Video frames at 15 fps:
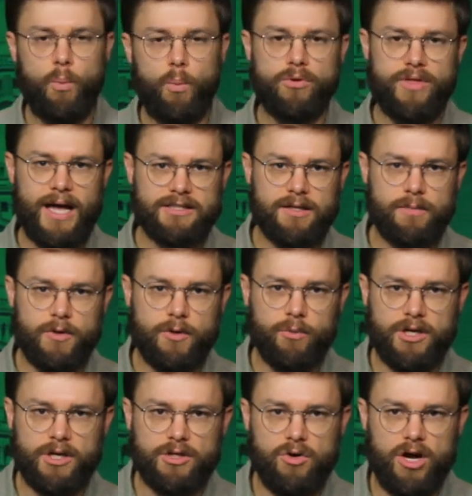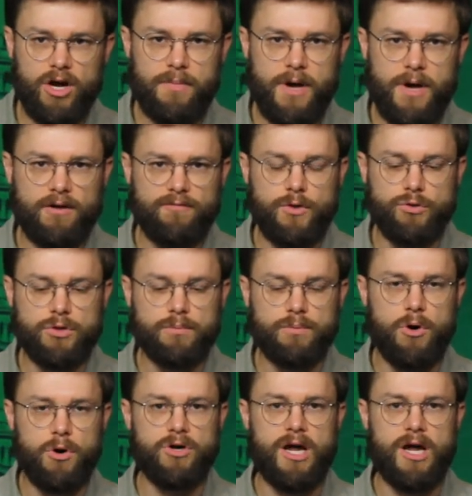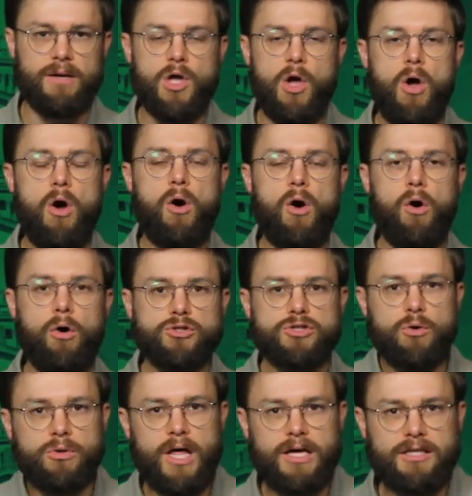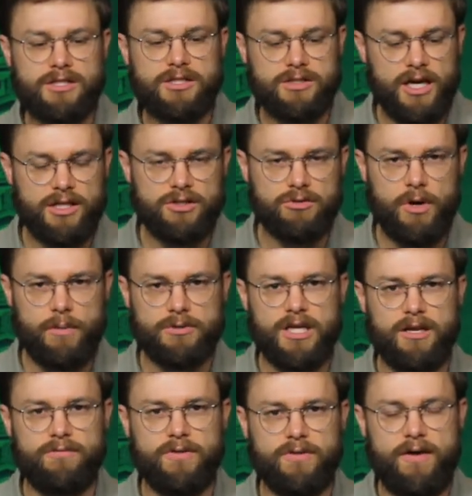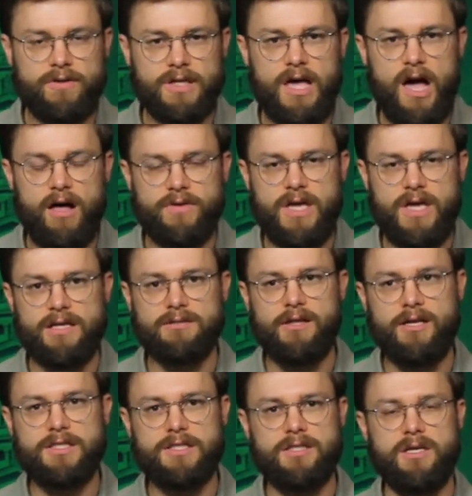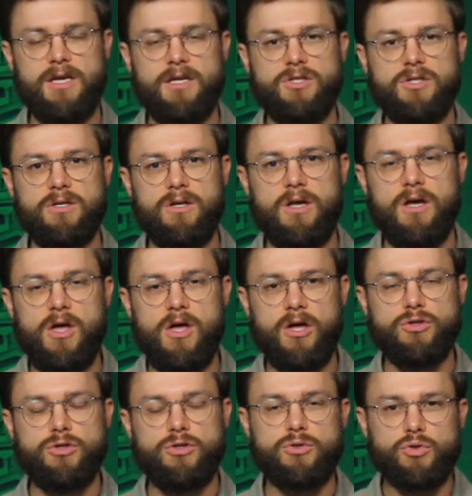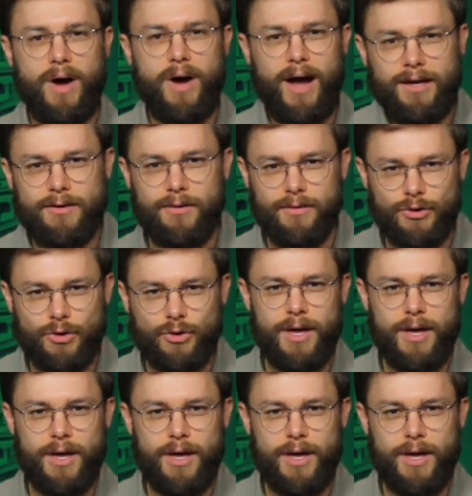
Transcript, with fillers: That's something we're going to talk about on future programs also legislation, Representative Kevin Calvey has legislation to try to, to,